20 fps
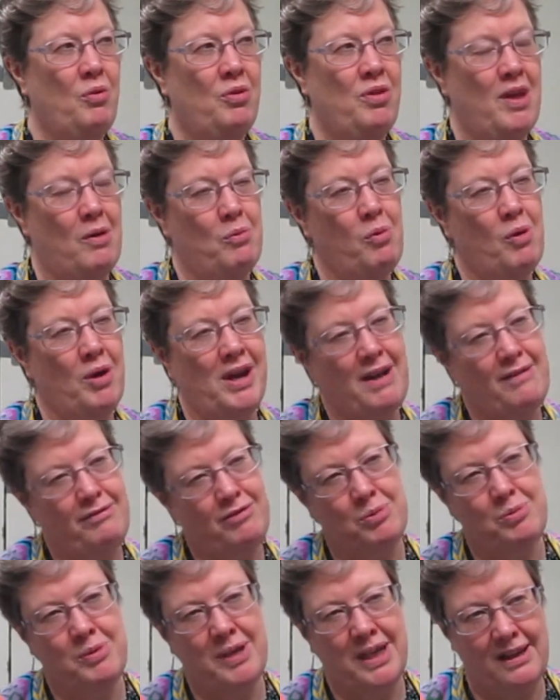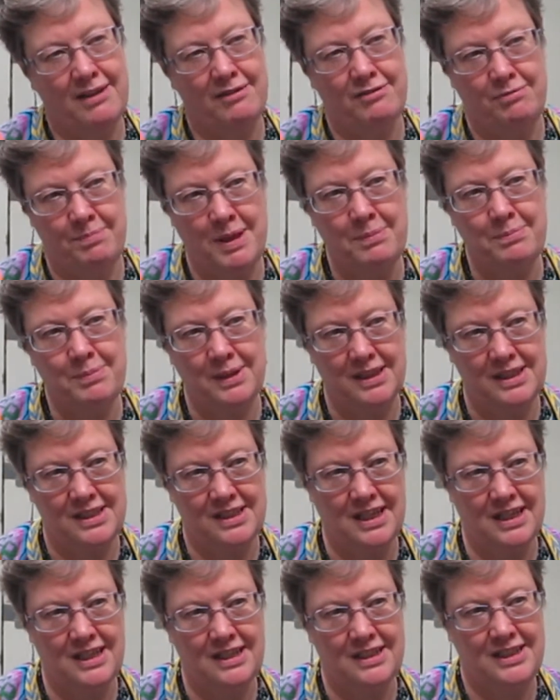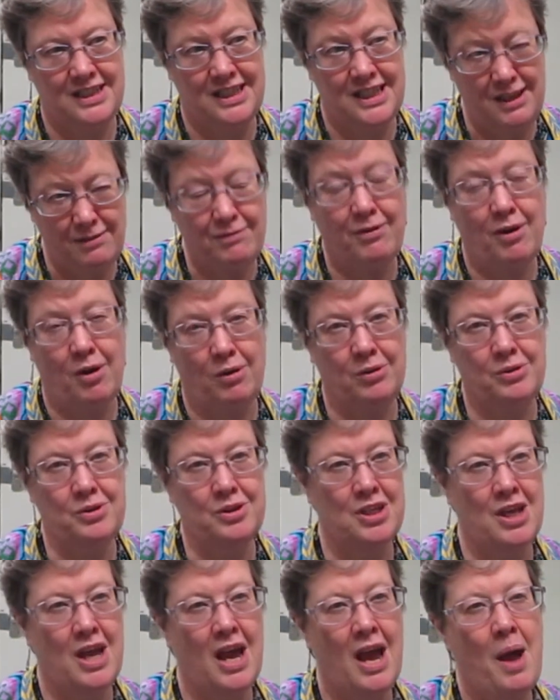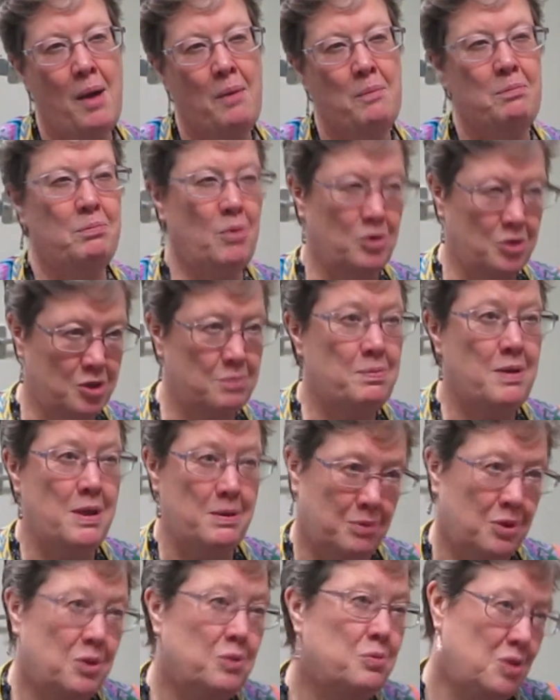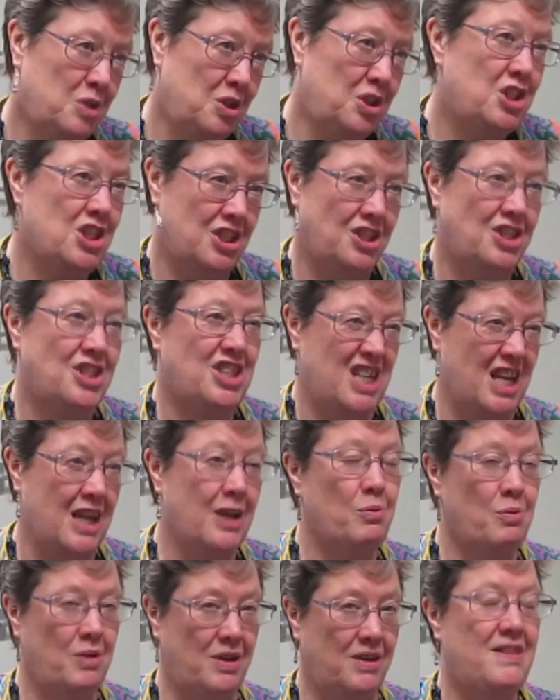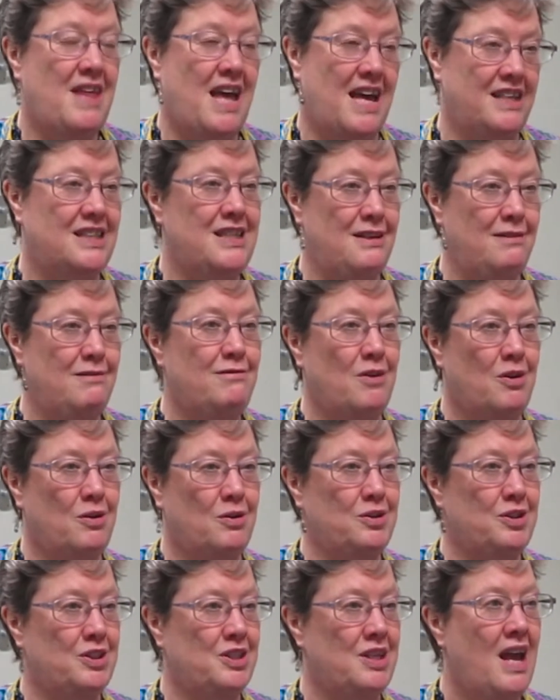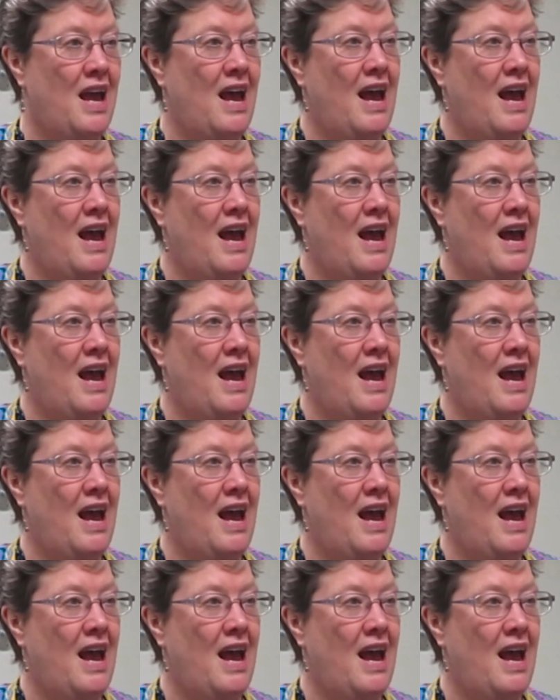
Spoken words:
that whatever we give people as a default, most people will just stick with that default.